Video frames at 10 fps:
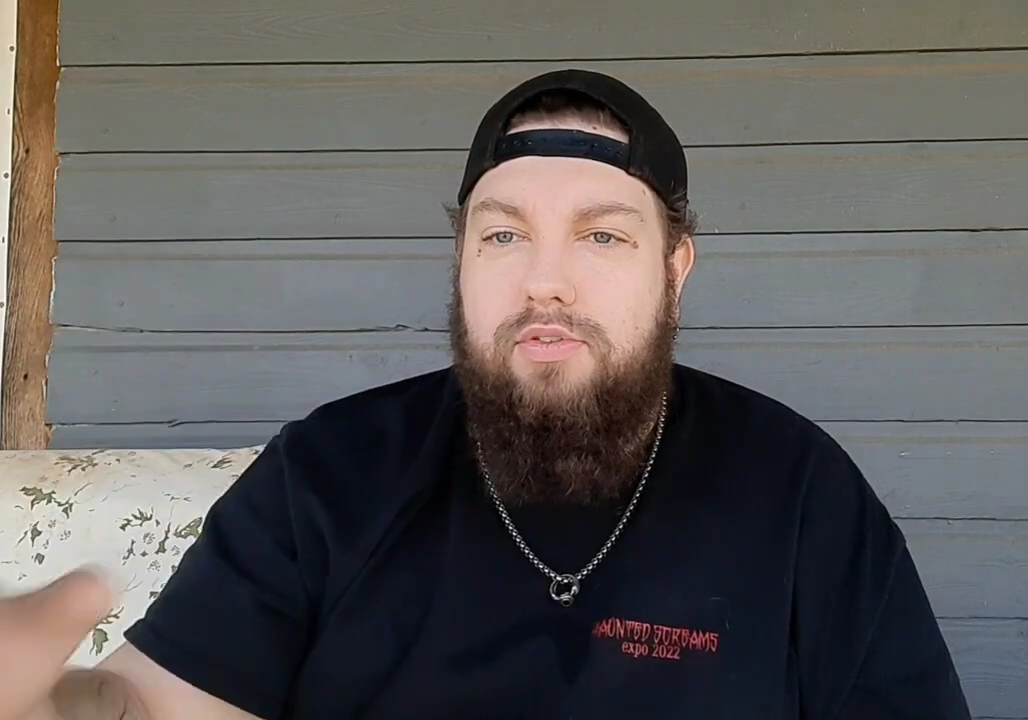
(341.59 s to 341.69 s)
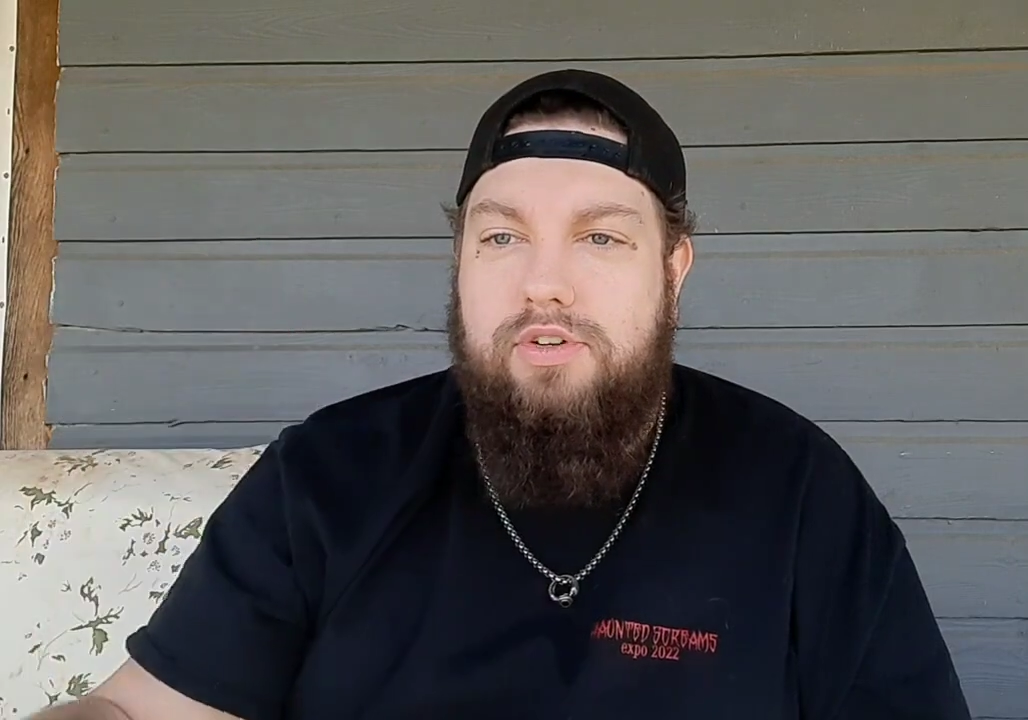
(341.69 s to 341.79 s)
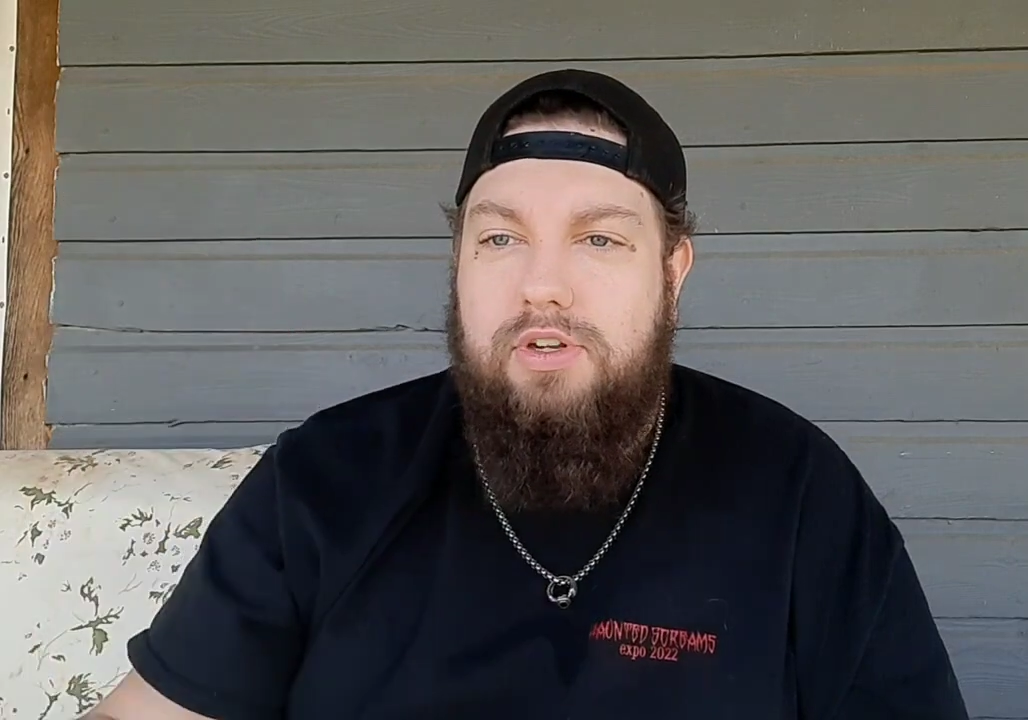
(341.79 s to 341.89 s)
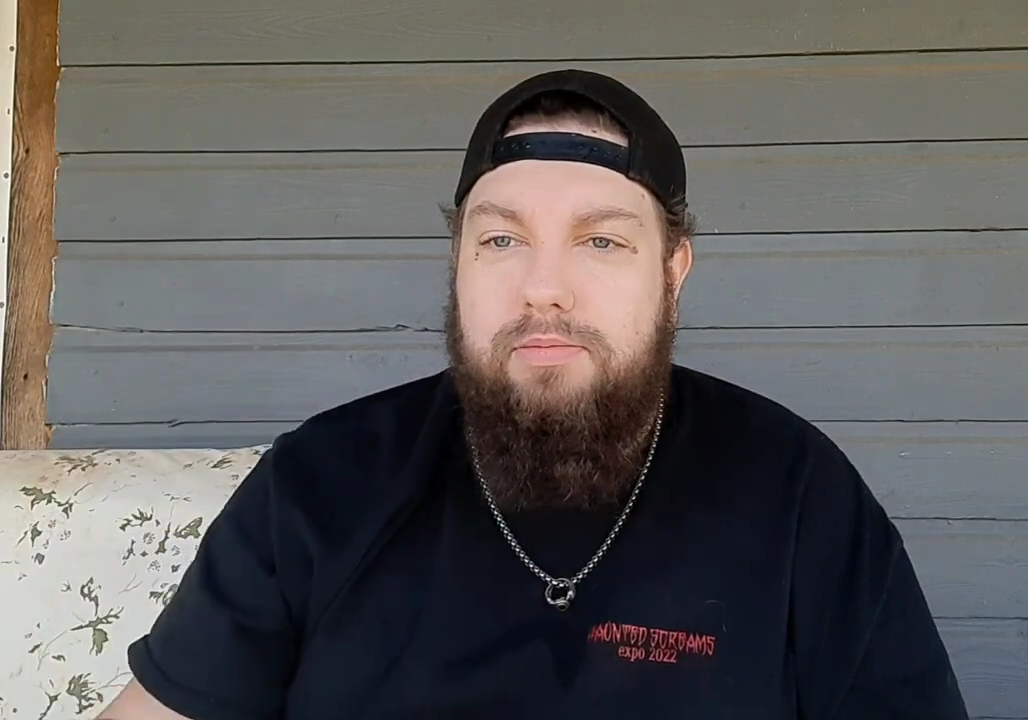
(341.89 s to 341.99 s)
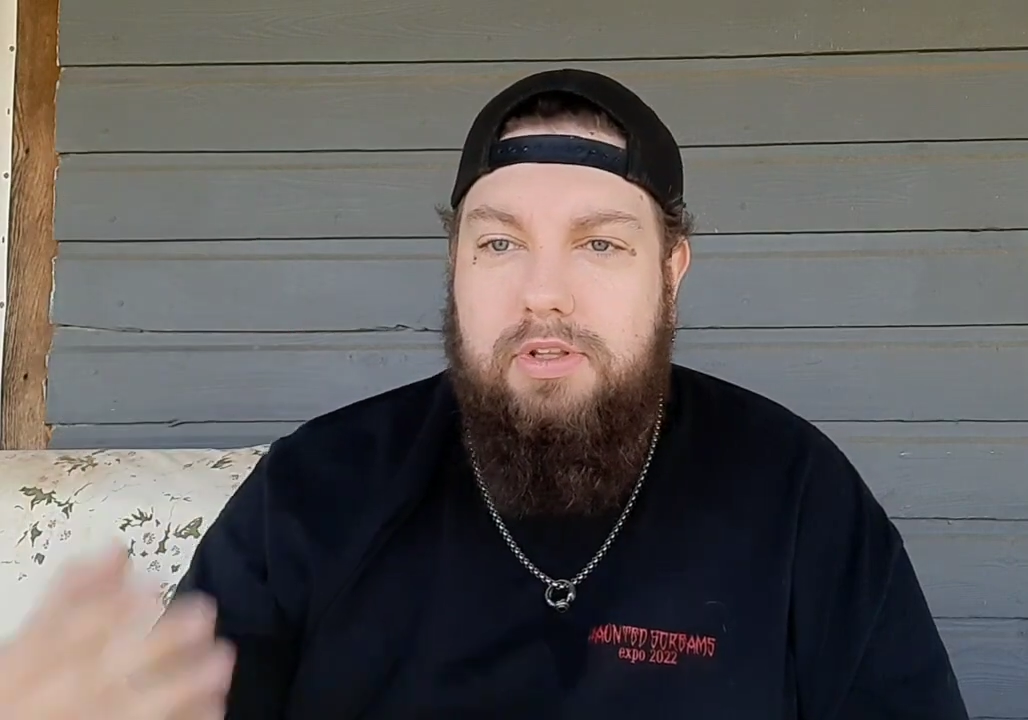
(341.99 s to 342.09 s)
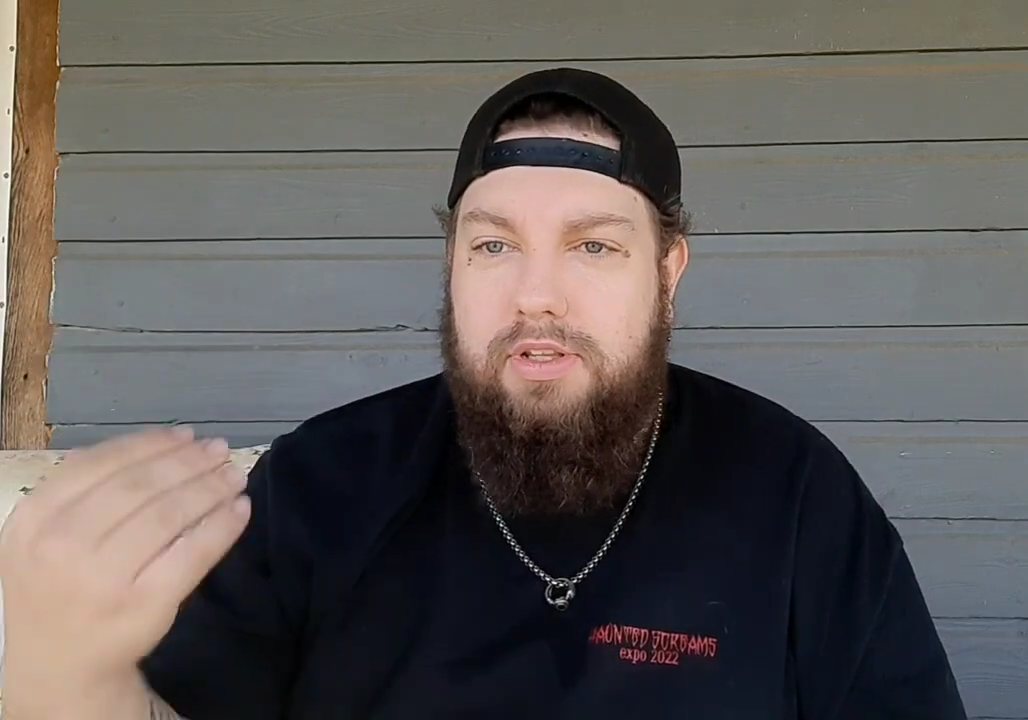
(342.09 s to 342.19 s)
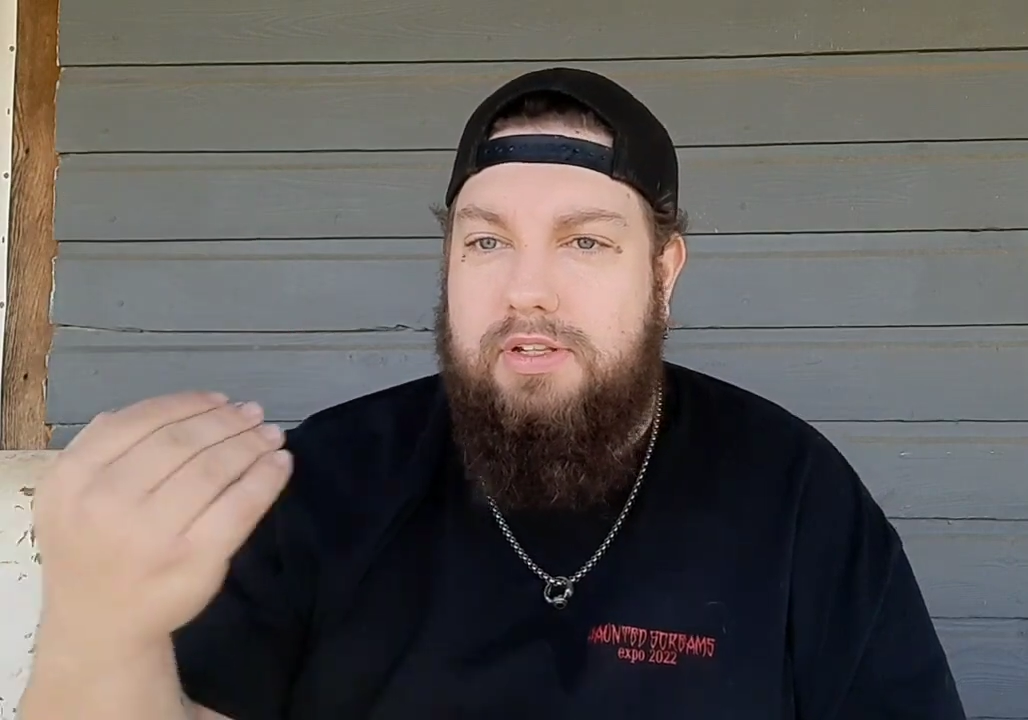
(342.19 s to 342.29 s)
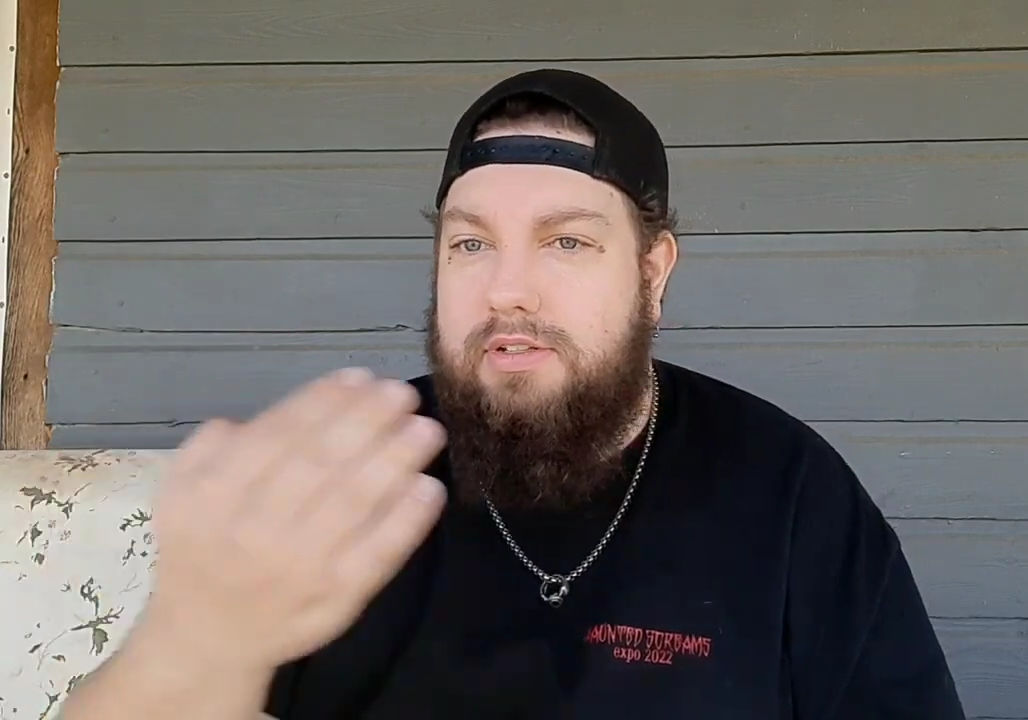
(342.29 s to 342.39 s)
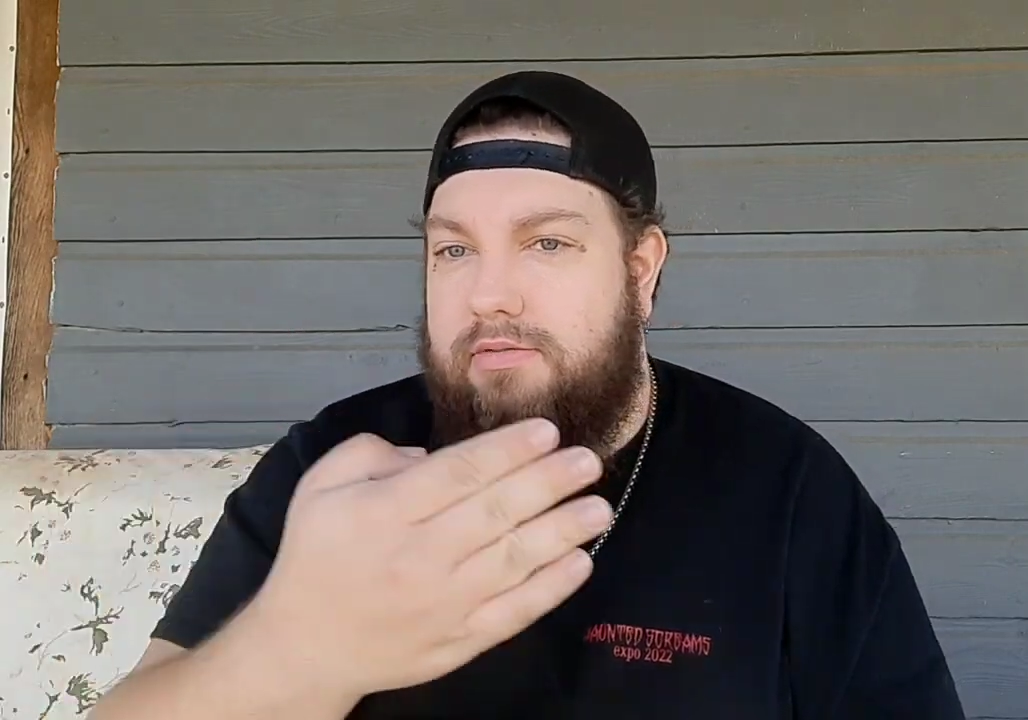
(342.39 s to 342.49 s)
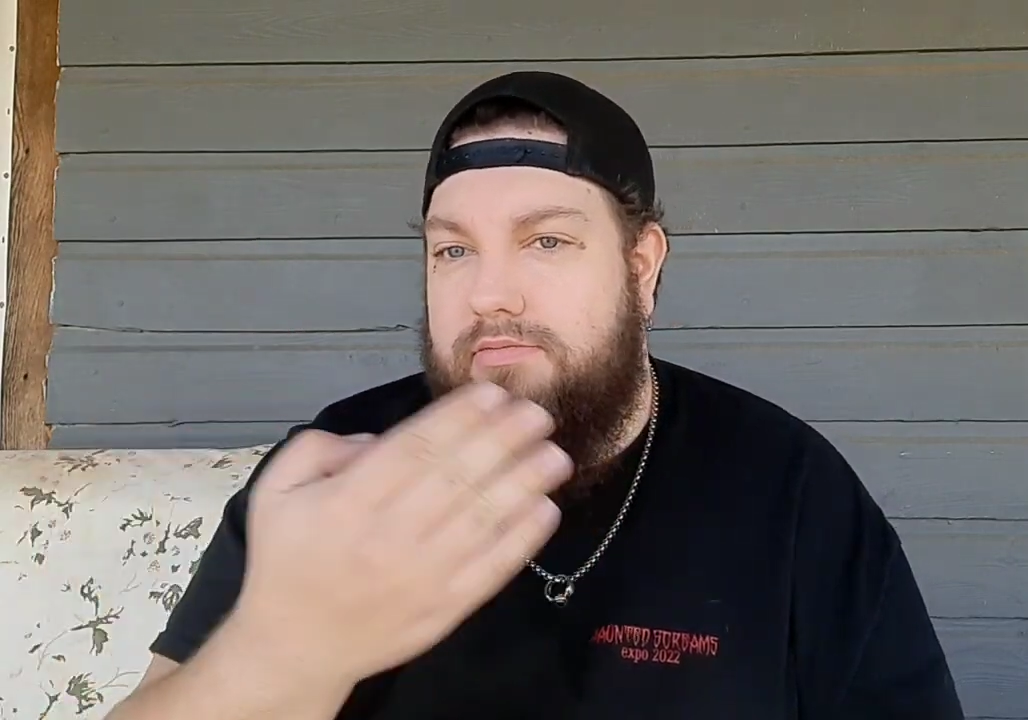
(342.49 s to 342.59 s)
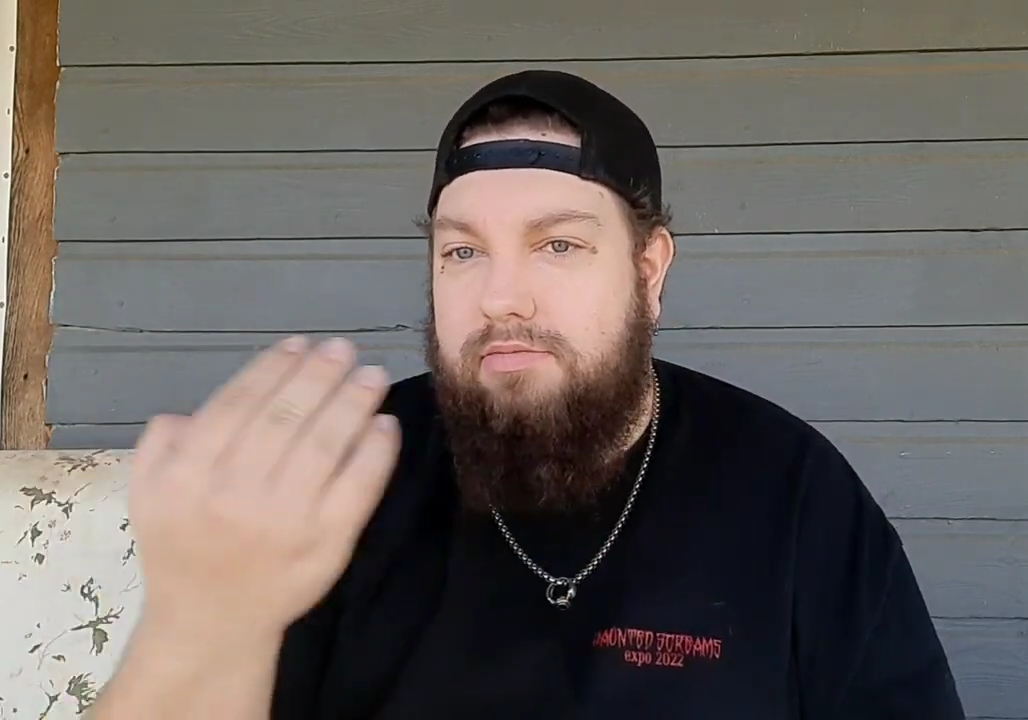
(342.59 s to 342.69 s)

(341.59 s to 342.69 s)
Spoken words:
or something that's